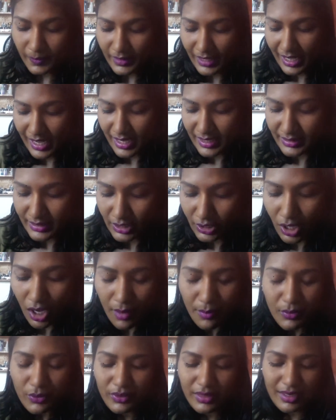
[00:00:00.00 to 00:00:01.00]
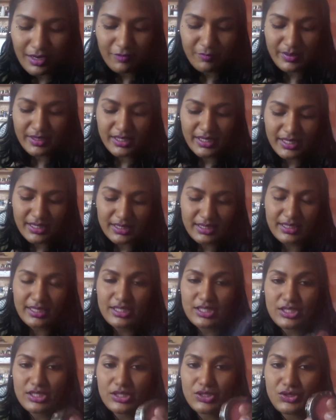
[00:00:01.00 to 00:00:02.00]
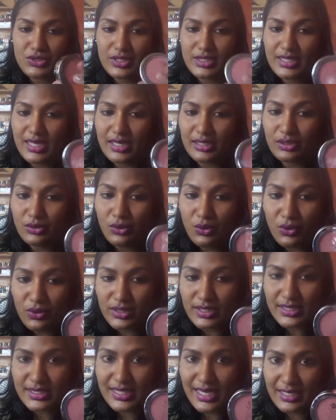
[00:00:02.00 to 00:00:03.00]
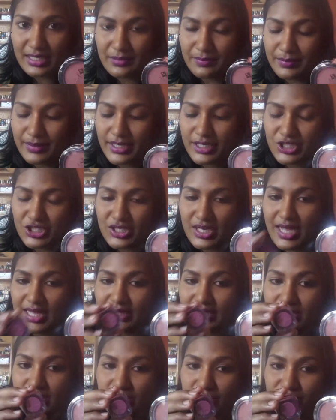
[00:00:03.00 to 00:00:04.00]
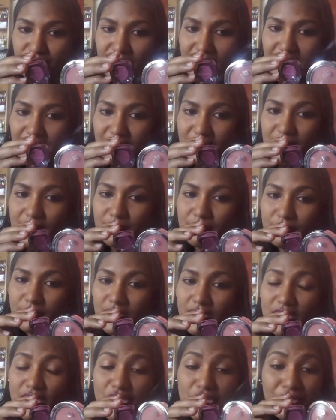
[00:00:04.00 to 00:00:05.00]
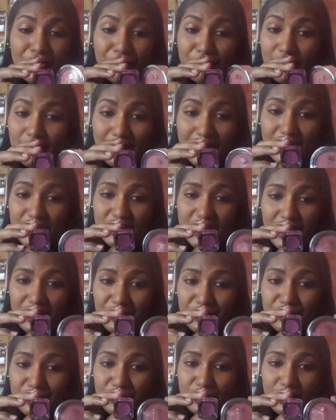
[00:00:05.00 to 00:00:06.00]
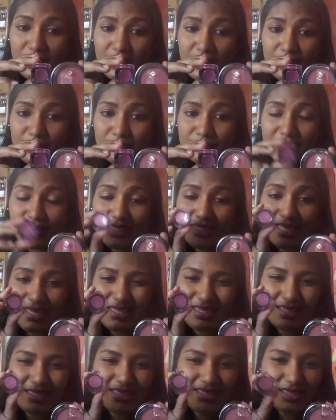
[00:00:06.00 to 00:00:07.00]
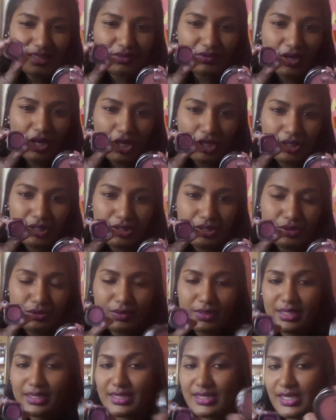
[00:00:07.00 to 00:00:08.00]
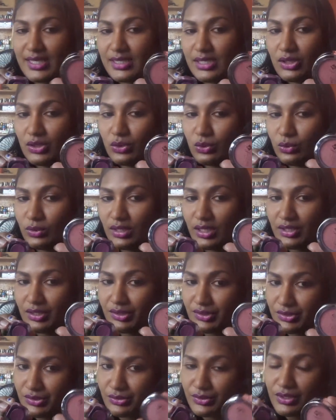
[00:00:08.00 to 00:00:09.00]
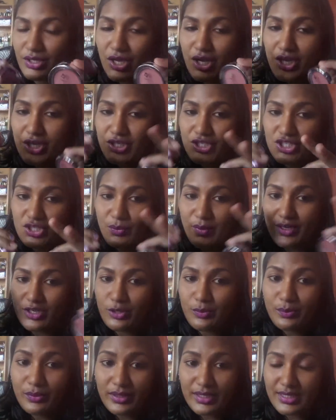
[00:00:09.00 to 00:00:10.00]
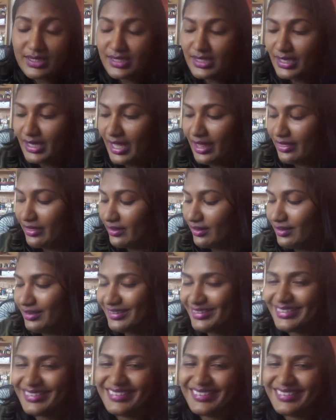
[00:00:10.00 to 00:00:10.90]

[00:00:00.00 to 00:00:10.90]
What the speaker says: And a combo that I've been killing is the Jordana Coral Sandy Beach and this random cream eyeshadow. This has a silver undertone and this has a gold undertone. So when you put it together,